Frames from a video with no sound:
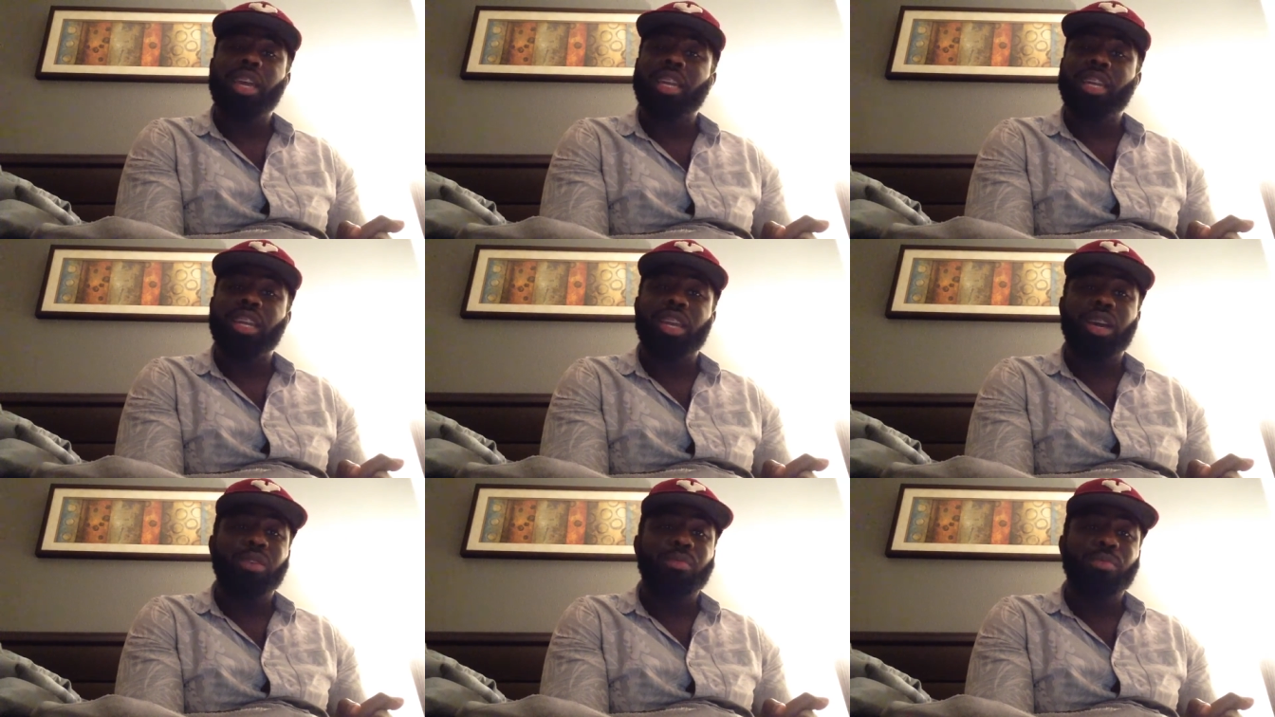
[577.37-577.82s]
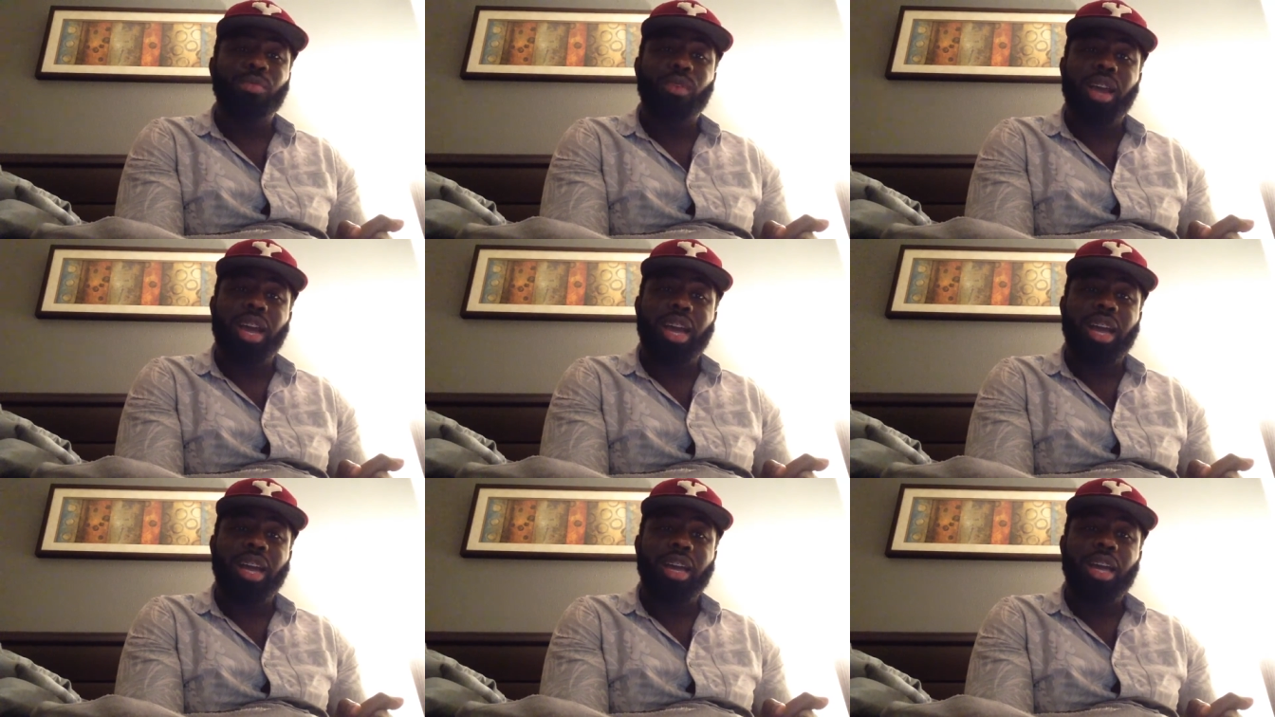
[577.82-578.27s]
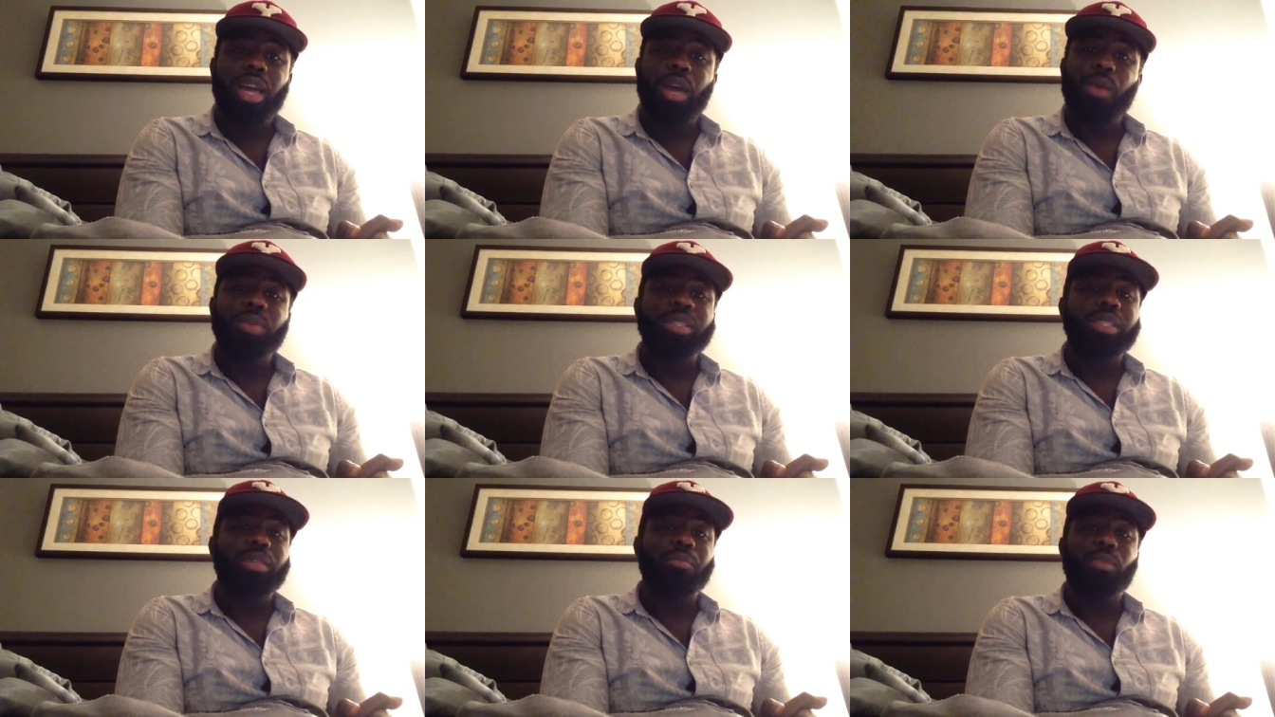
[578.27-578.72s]
and no bra
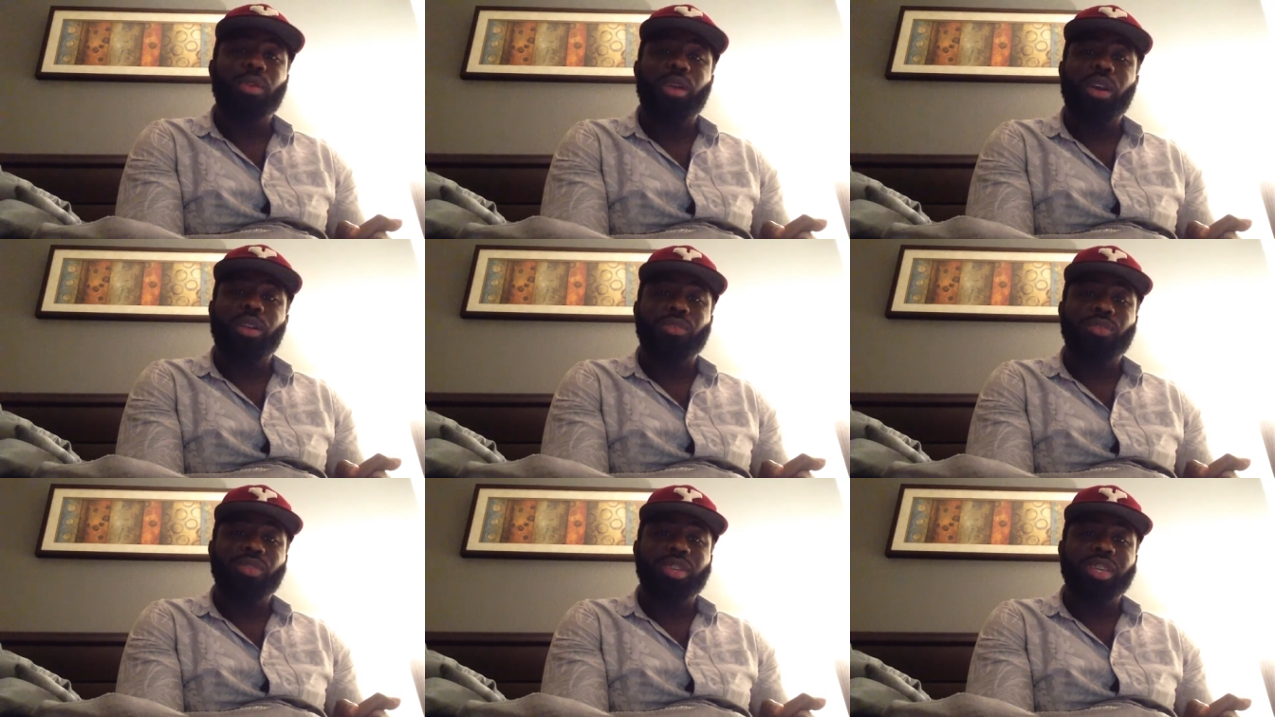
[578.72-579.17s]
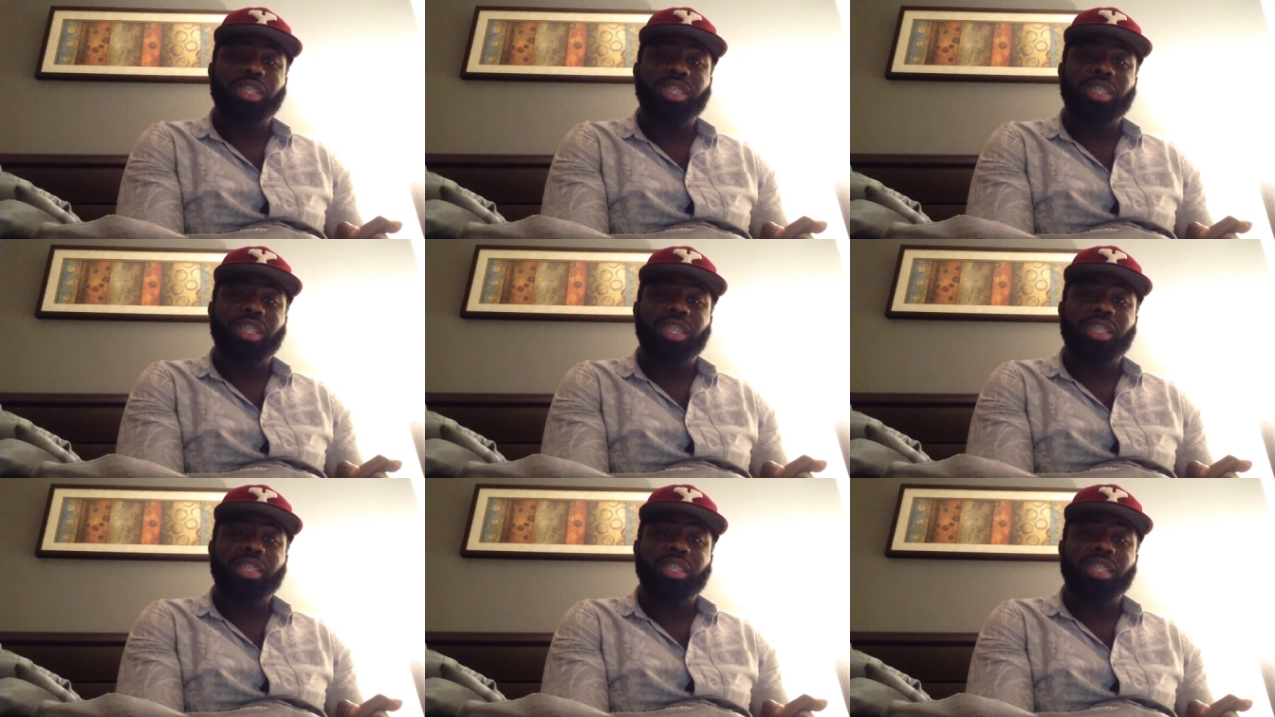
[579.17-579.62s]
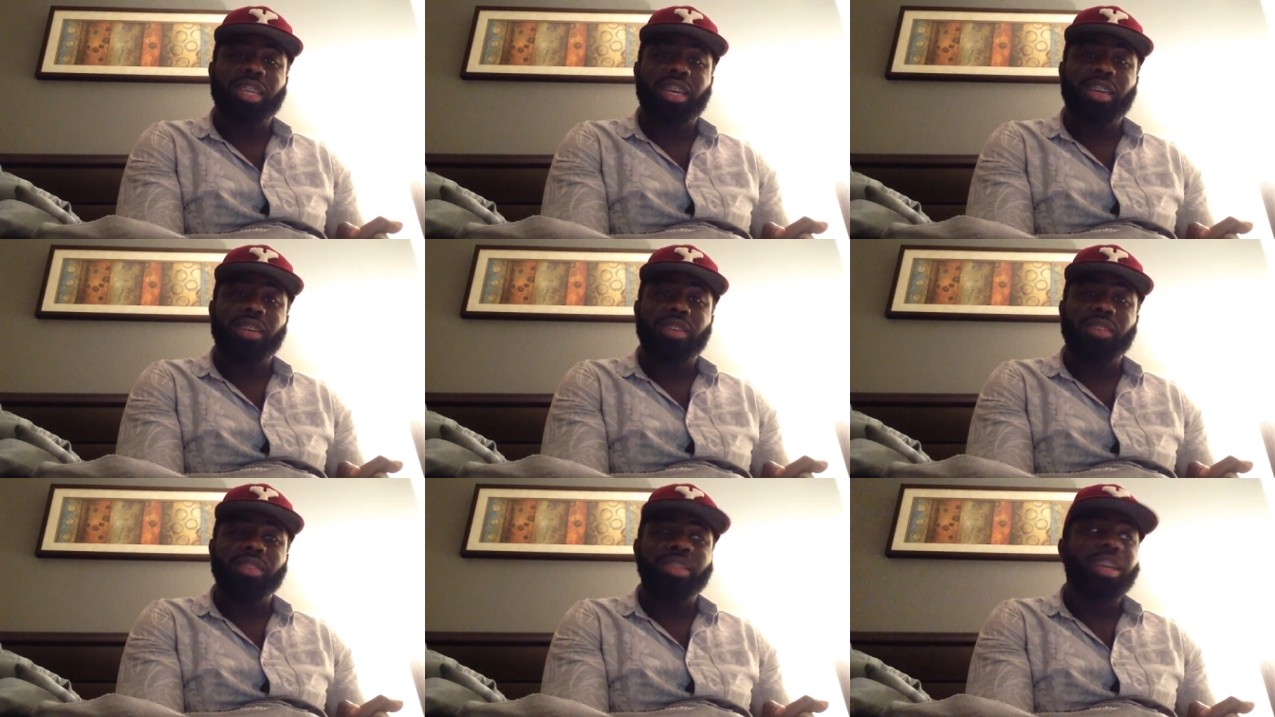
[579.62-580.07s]
with some boyfriend jeans
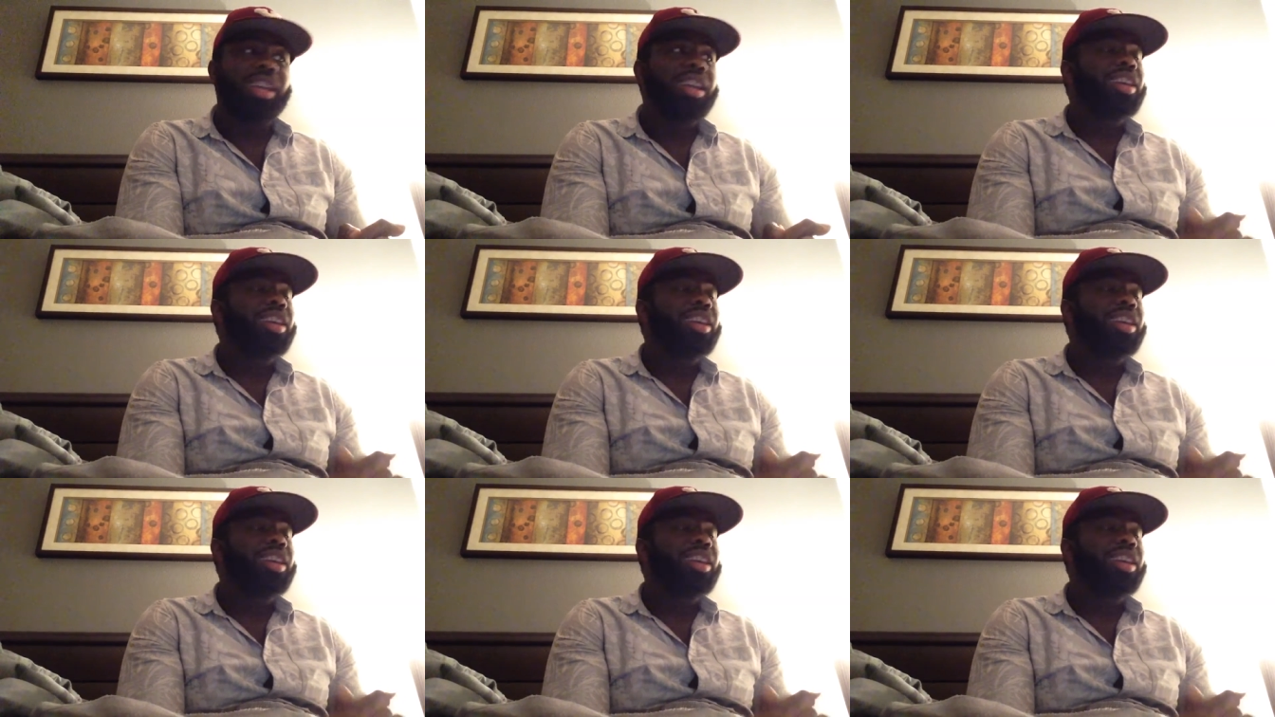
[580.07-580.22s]
on.